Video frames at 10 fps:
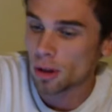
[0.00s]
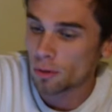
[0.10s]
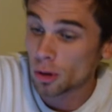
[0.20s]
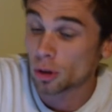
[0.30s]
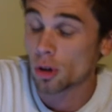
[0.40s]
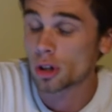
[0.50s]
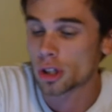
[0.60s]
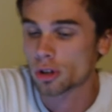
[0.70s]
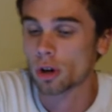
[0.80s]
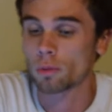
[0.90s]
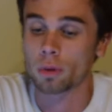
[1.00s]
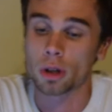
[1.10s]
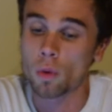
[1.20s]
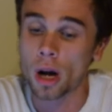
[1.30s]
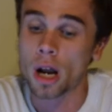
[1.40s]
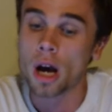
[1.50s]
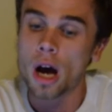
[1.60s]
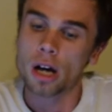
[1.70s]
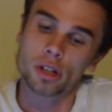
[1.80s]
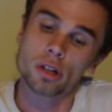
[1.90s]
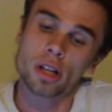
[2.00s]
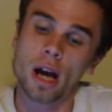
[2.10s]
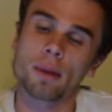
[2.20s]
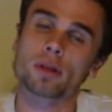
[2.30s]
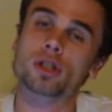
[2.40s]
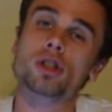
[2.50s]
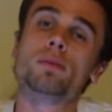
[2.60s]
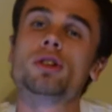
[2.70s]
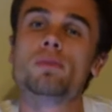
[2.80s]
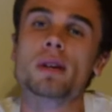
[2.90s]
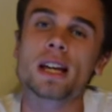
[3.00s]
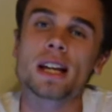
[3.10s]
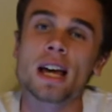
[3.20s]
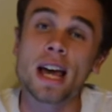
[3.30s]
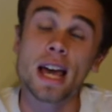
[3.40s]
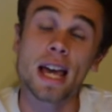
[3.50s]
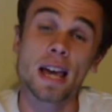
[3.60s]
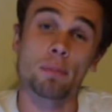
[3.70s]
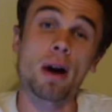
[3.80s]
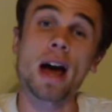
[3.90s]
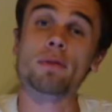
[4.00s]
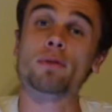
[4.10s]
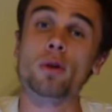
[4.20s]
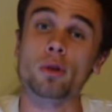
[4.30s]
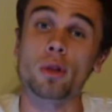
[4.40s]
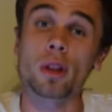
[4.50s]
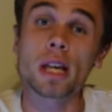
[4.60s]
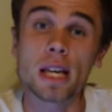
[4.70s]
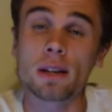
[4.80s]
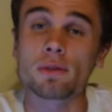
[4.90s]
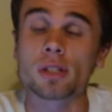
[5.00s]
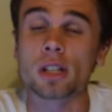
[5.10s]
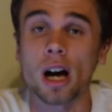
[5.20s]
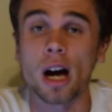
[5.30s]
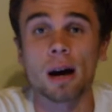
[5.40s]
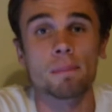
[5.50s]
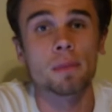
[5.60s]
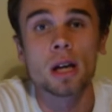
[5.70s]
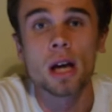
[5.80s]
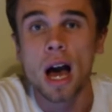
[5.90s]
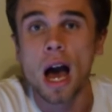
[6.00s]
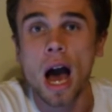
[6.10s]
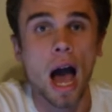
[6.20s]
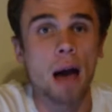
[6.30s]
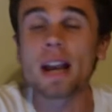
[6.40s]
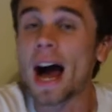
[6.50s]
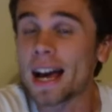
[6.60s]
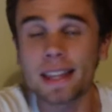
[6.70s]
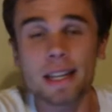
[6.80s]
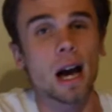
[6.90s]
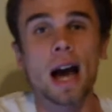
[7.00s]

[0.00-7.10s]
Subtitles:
field, could he start Week 1? Showtime, I'm assuming you mean if Bradford leaves. I mean, I think